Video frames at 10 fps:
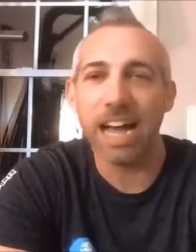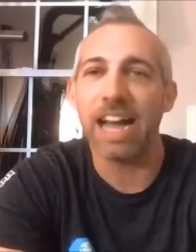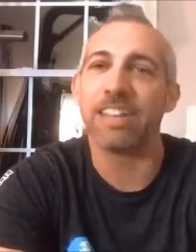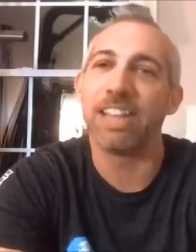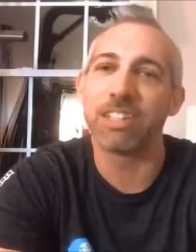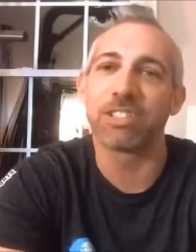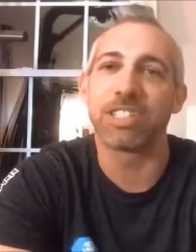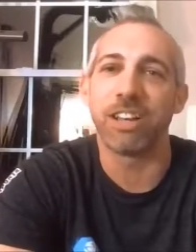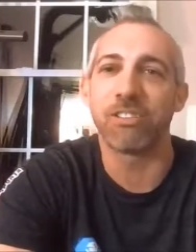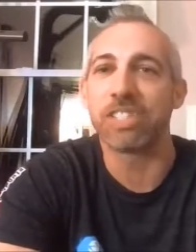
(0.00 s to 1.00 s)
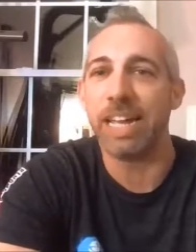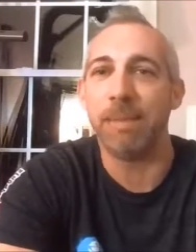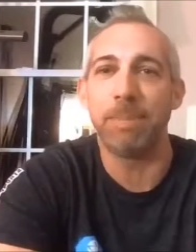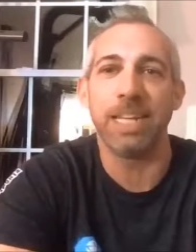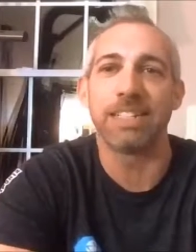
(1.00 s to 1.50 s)
not let yourself
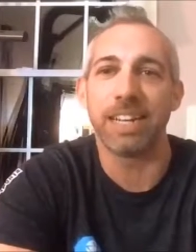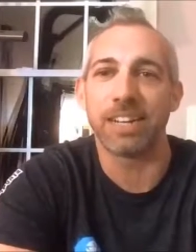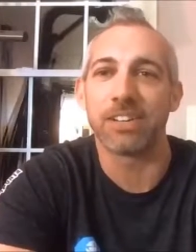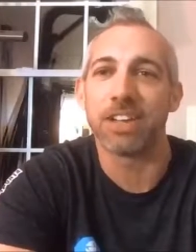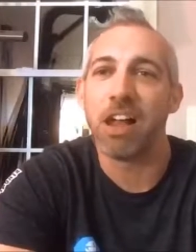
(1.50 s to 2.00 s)
stay beat down,